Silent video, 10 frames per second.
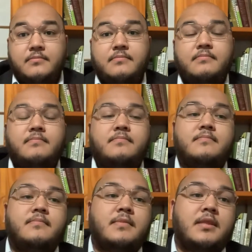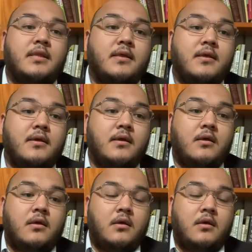(no one is talking)